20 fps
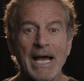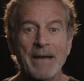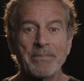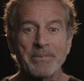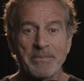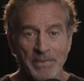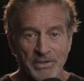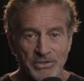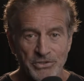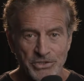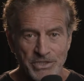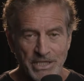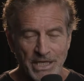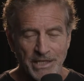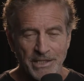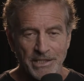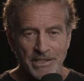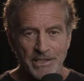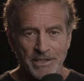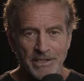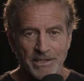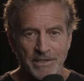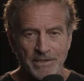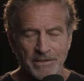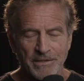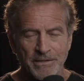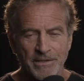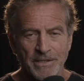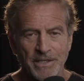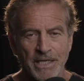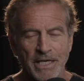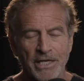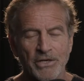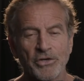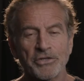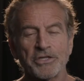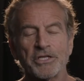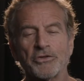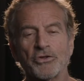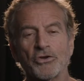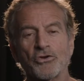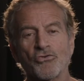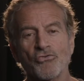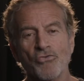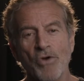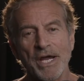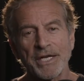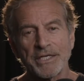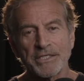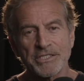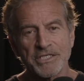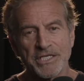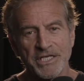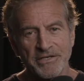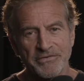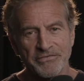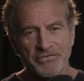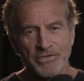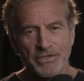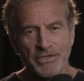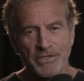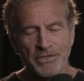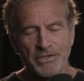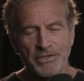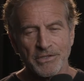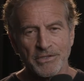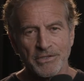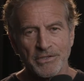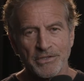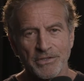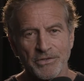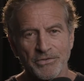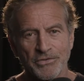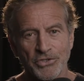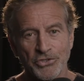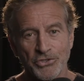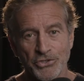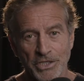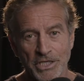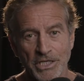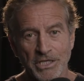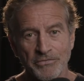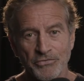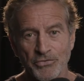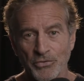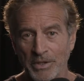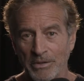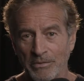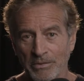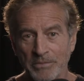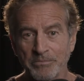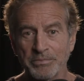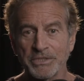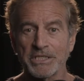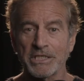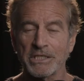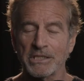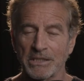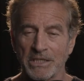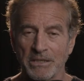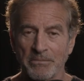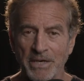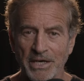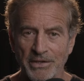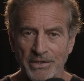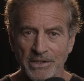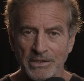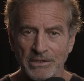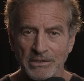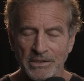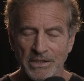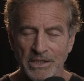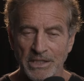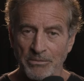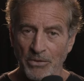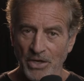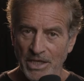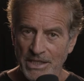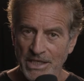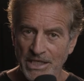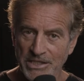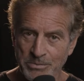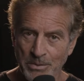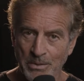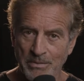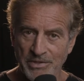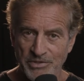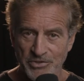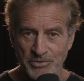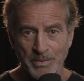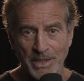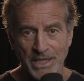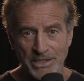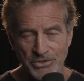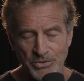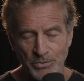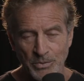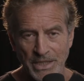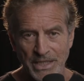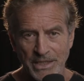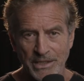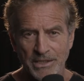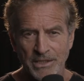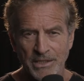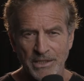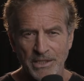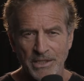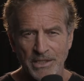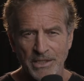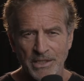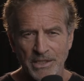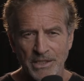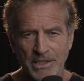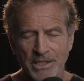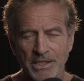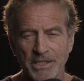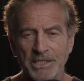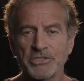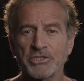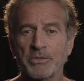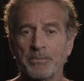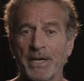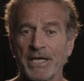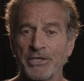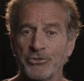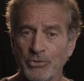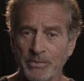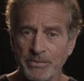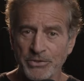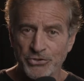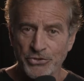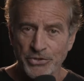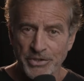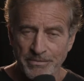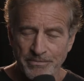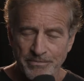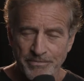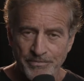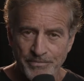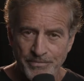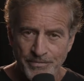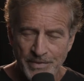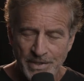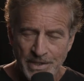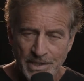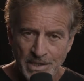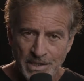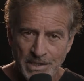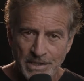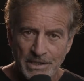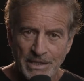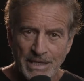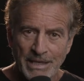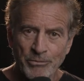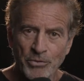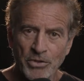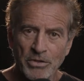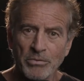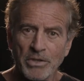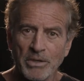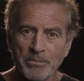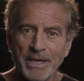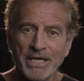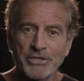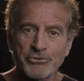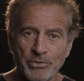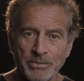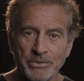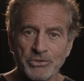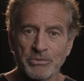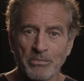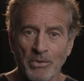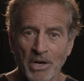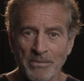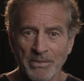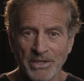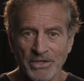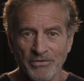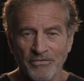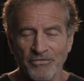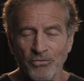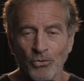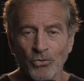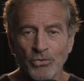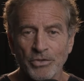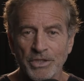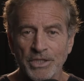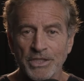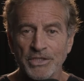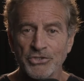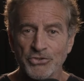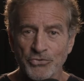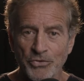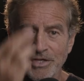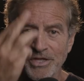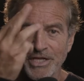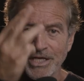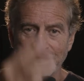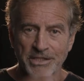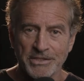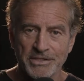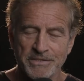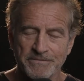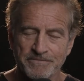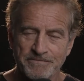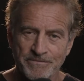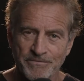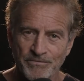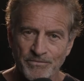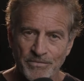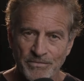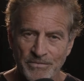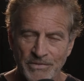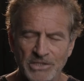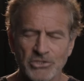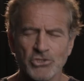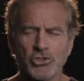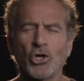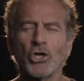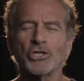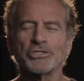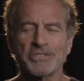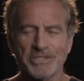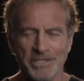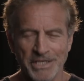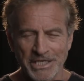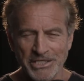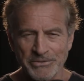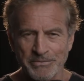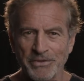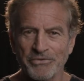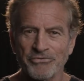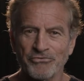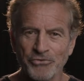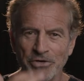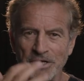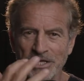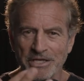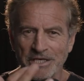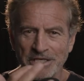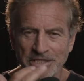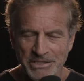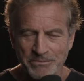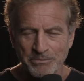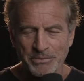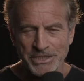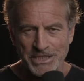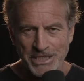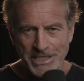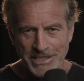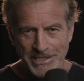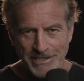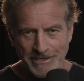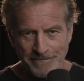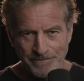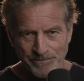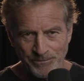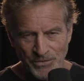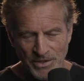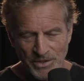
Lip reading: Happy Mother's Day. And I think the greatest gift that you can give to anyone, particularly a mother, and in my case, my mother's passed away, is to pay tribute to them. And what I want to pay tribute to my mother for is three things. There's lots of things, but three things in particular.